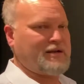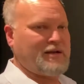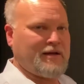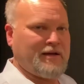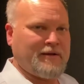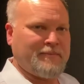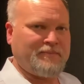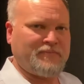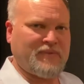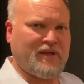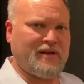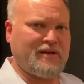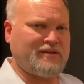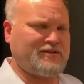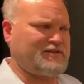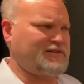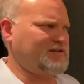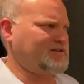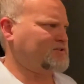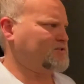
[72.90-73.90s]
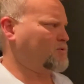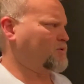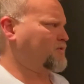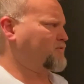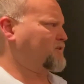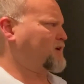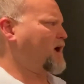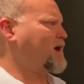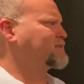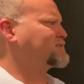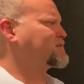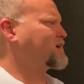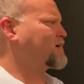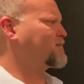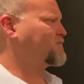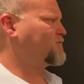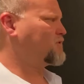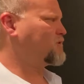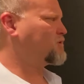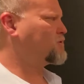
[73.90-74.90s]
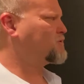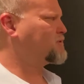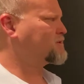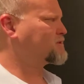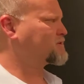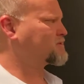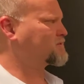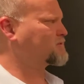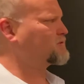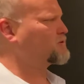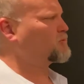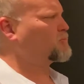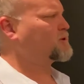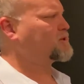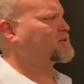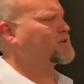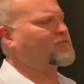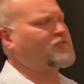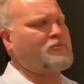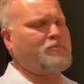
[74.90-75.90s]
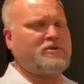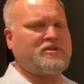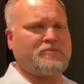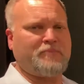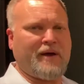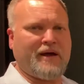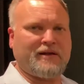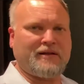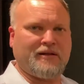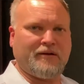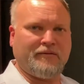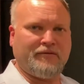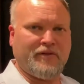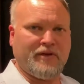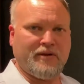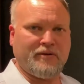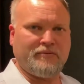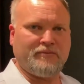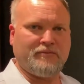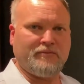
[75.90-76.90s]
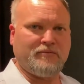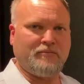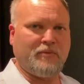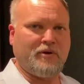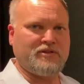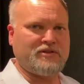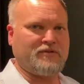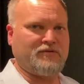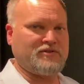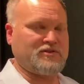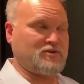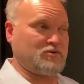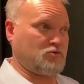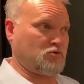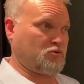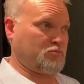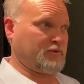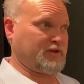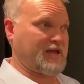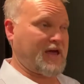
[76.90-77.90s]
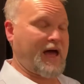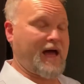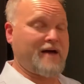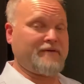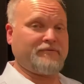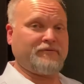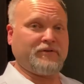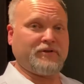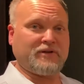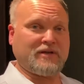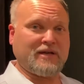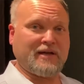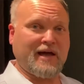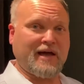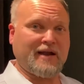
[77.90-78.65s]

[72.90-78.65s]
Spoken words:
and it's this sort of God's eye view, this little bit different perspective than most of us normally have looking out